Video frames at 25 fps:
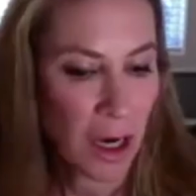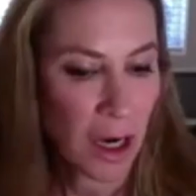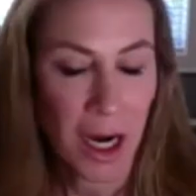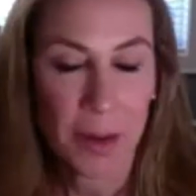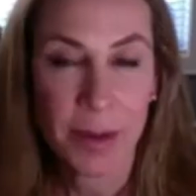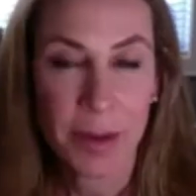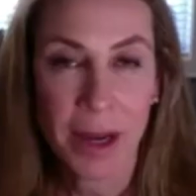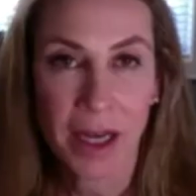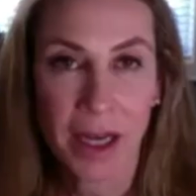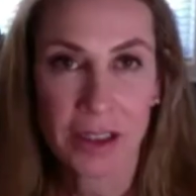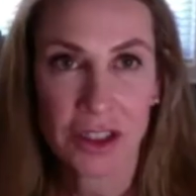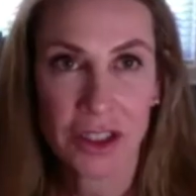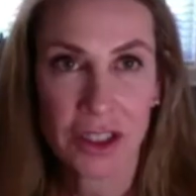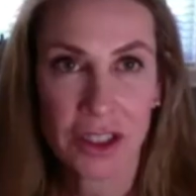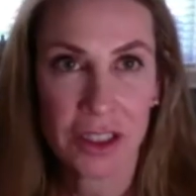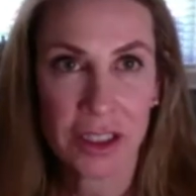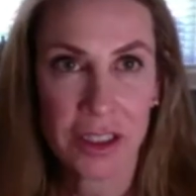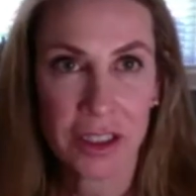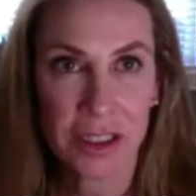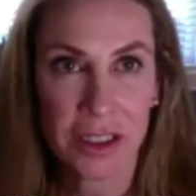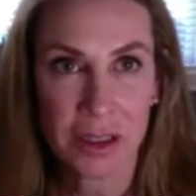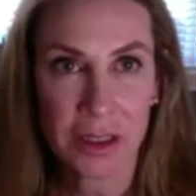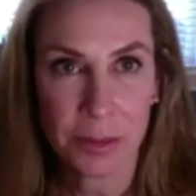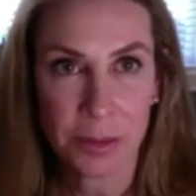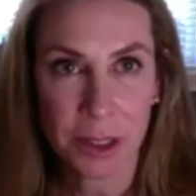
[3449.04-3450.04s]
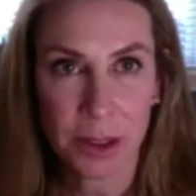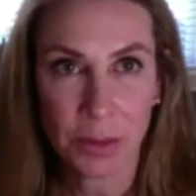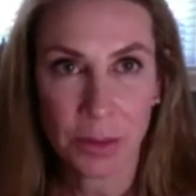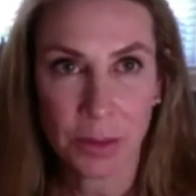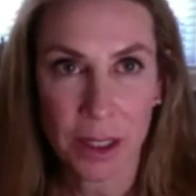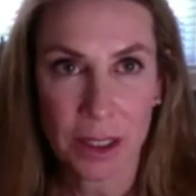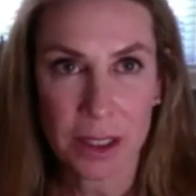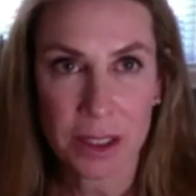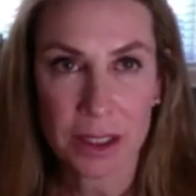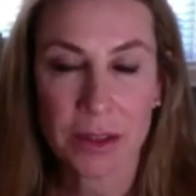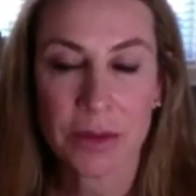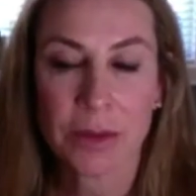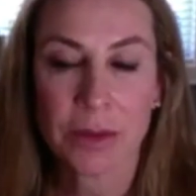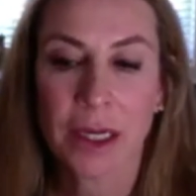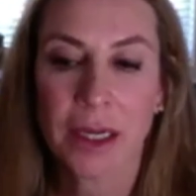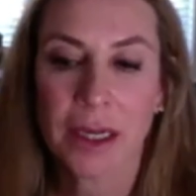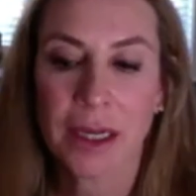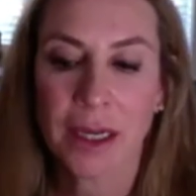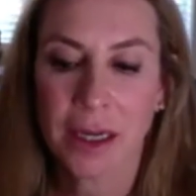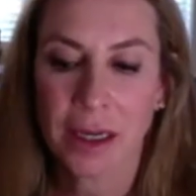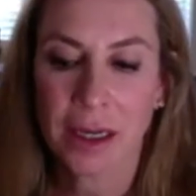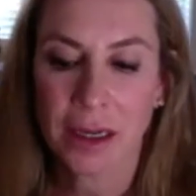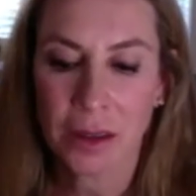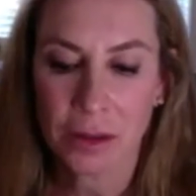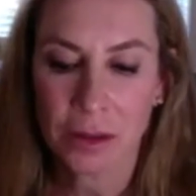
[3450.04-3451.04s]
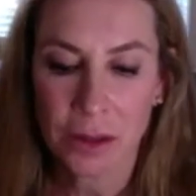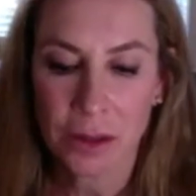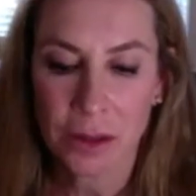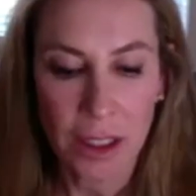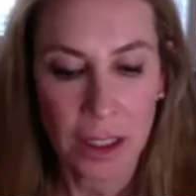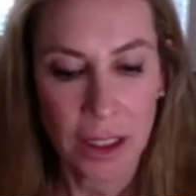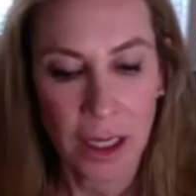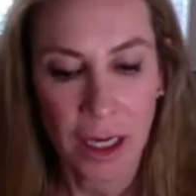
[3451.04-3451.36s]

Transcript: I'm actually in the Midwest right now.